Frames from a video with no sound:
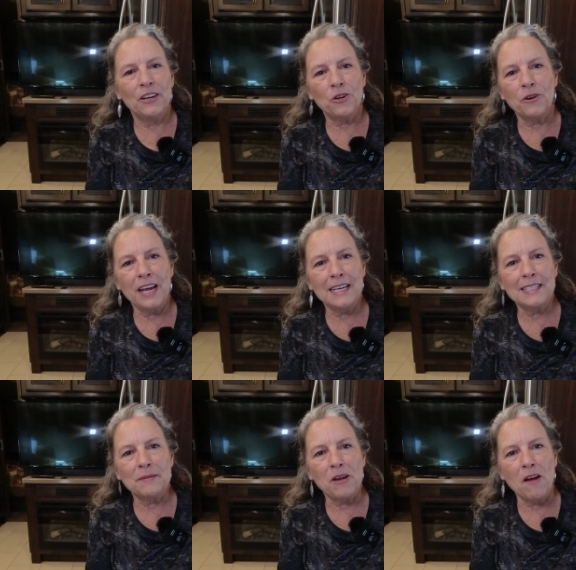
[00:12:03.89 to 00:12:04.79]
created
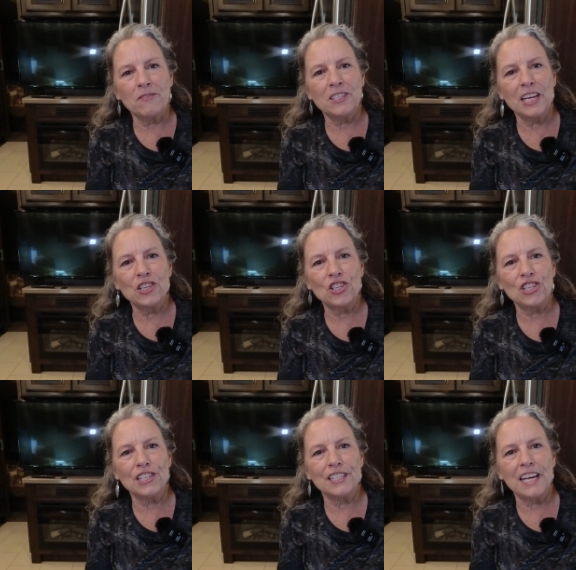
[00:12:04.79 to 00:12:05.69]
some
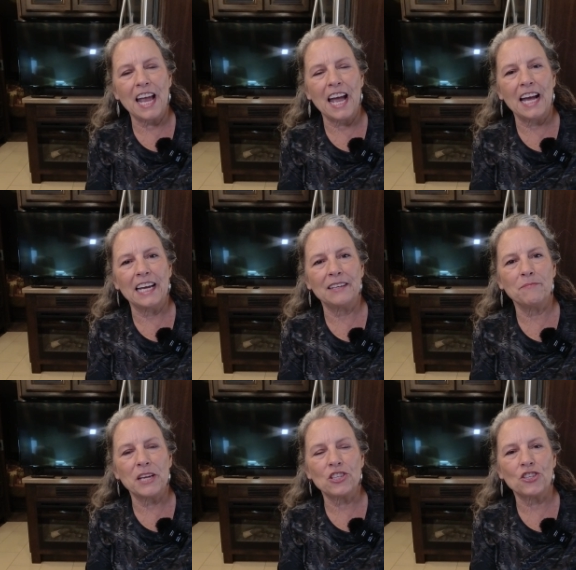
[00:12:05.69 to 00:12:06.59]
conversation,
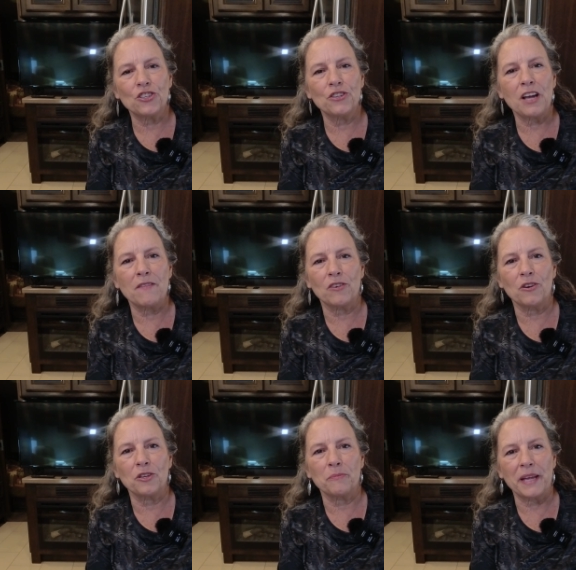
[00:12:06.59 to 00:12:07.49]
and make sure you cover
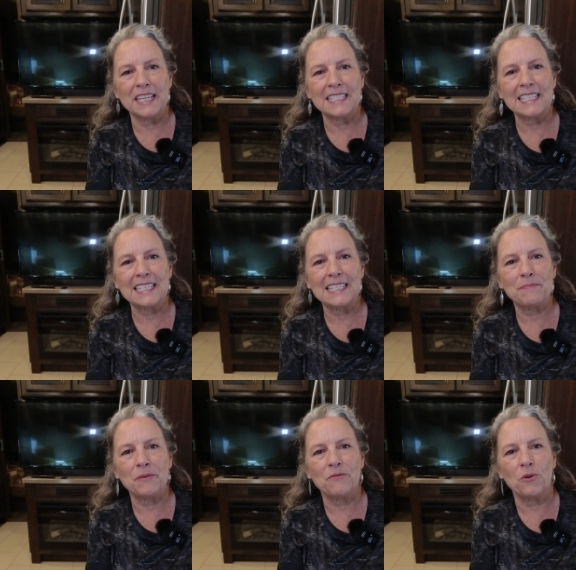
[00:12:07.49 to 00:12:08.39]
all your bases
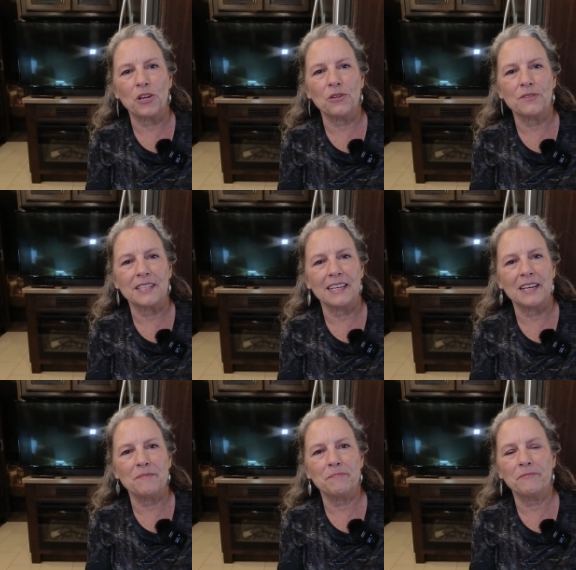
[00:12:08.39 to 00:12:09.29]
before you sign
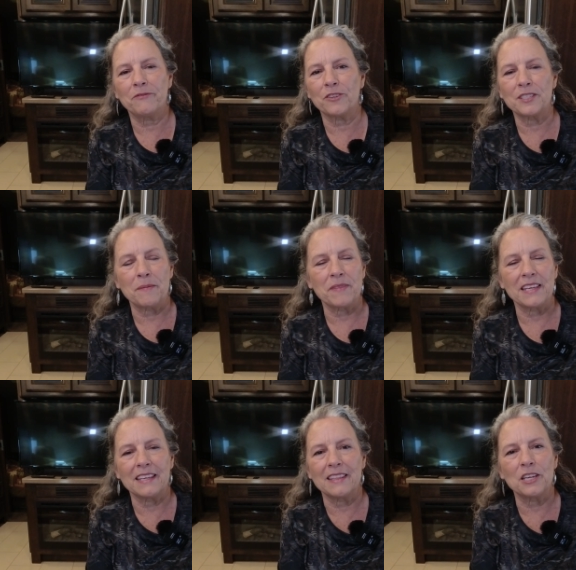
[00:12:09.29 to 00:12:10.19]
up for
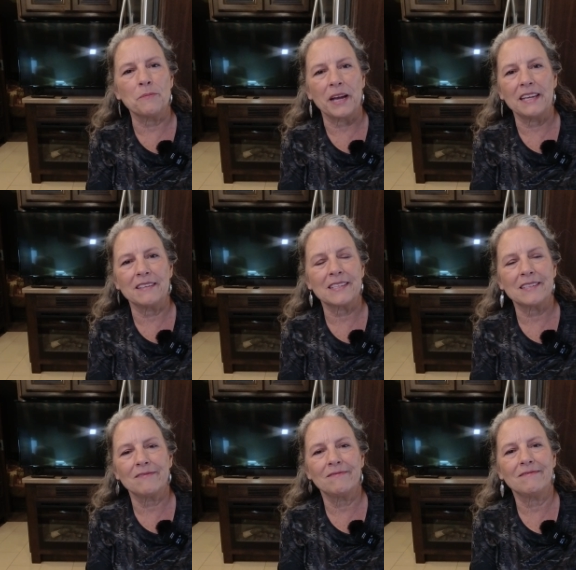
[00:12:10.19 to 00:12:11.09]
something and that you might
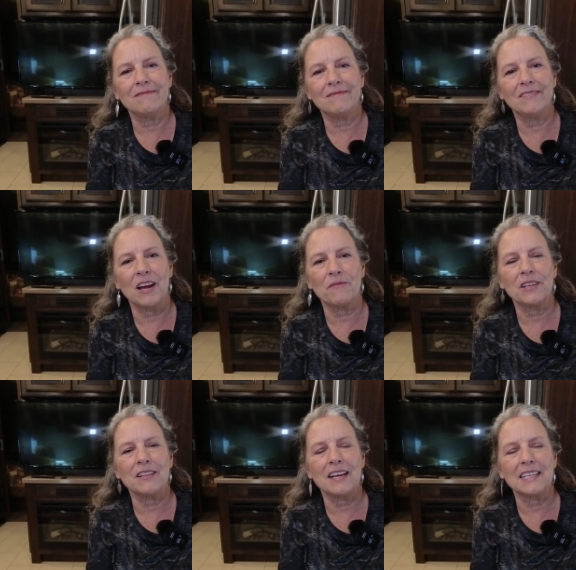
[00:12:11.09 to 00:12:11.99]
not
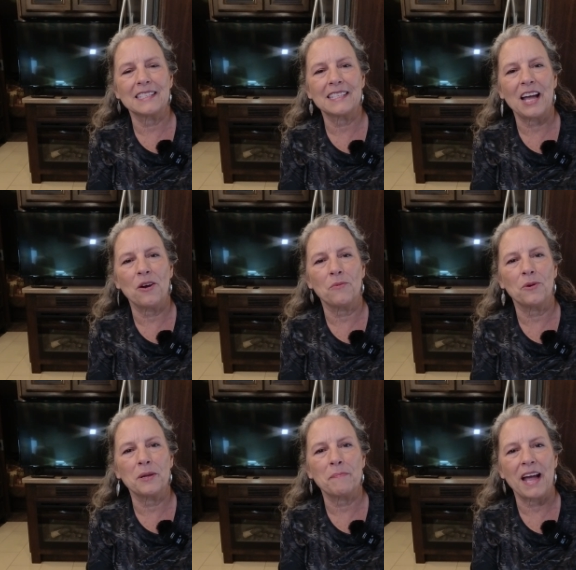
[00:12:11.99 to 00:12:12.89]
realize how it
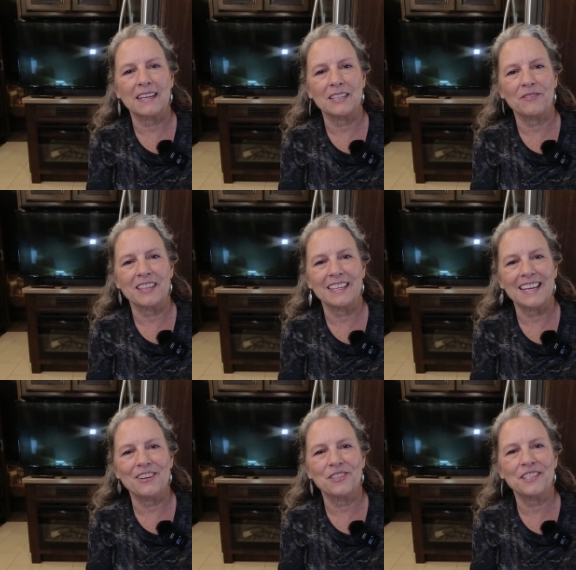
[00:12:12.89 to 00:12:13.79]
will impact everything
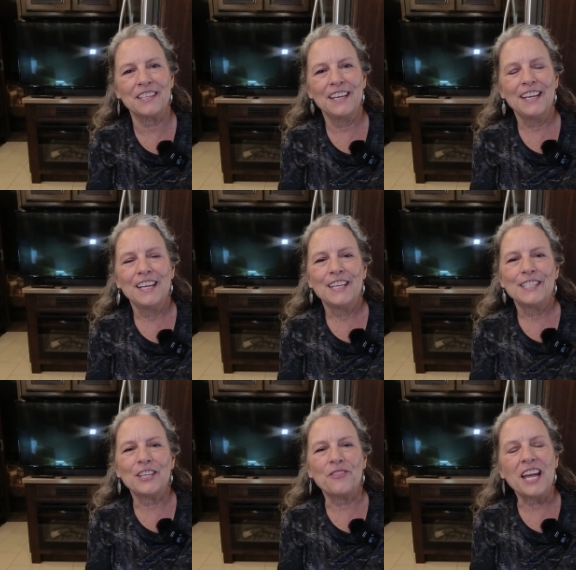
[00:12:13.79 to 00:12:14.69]
else.
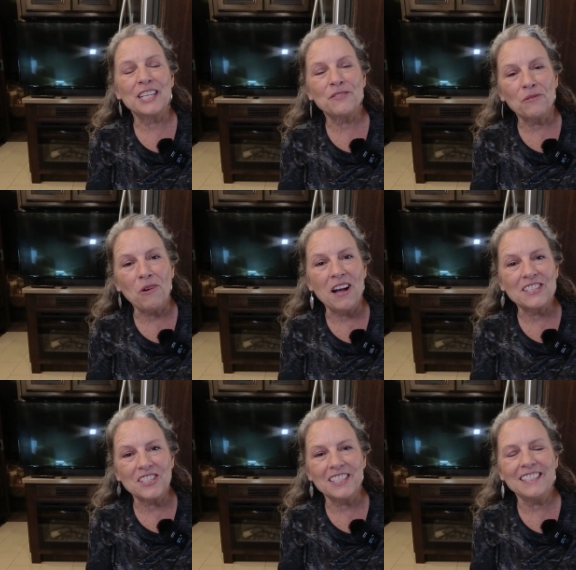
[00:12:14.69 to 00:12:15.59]
So thanks for
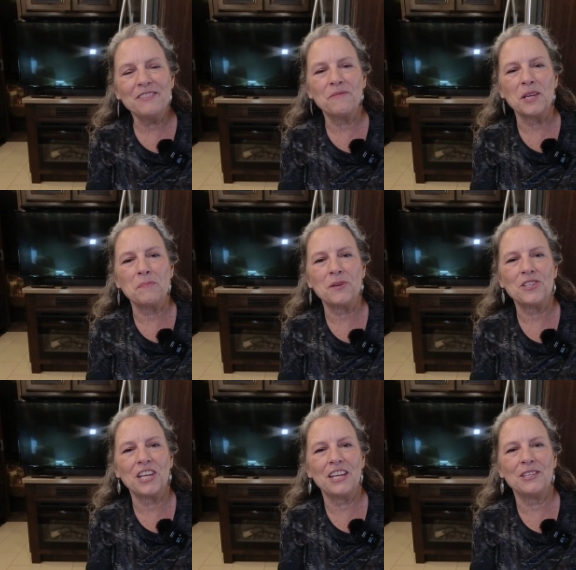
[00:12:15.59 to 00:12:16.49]
watching. We
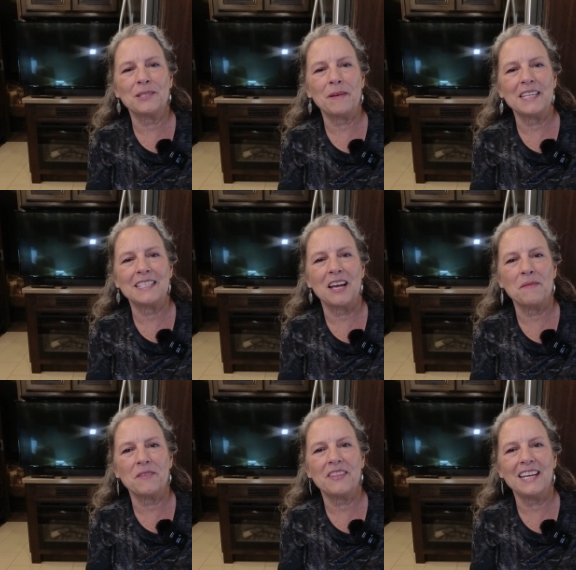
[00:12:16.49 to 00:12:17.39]
appreciate you spending
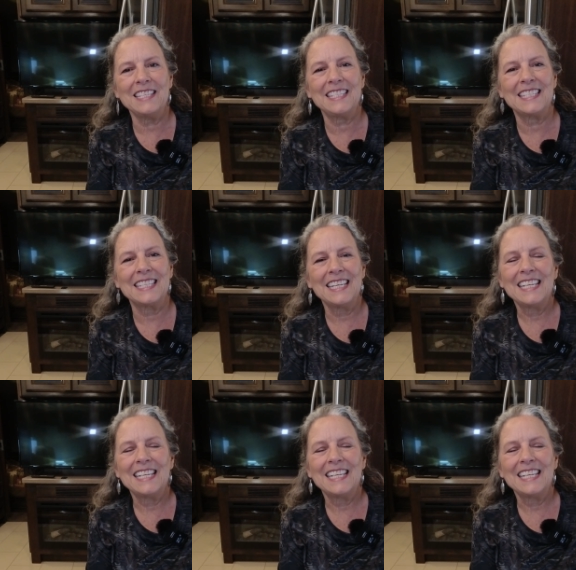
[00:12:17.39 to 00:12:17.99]
time with us.